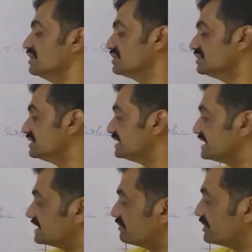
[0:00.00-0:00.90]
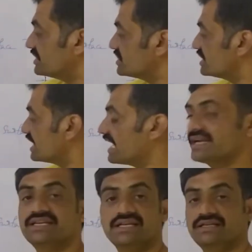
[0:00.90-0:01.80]
So this is the pressure
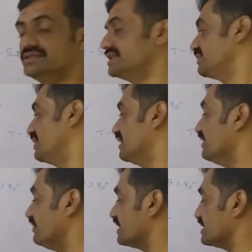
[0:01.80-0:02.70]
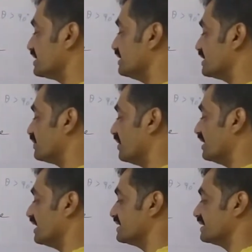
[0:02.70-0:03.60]
acting at this point. If we consider this
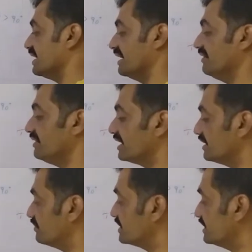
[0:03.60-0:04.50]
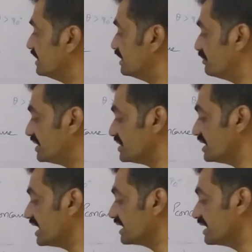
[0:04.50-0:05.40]
point as A, we can represent that the
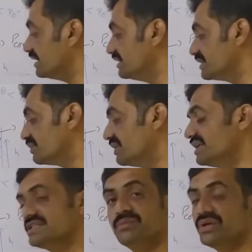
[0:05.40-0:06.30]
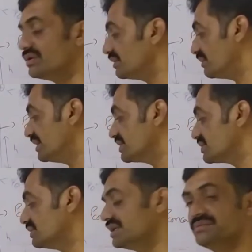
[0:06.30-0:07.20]
pressure acting at this point is P naught minus
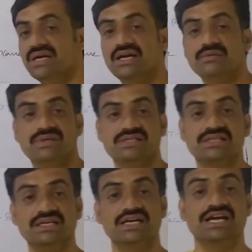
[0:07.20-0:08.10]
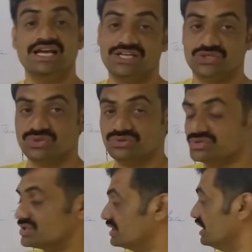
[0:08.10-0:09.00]
2T by R plus H rho
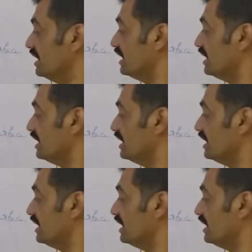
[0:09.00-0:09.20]
G.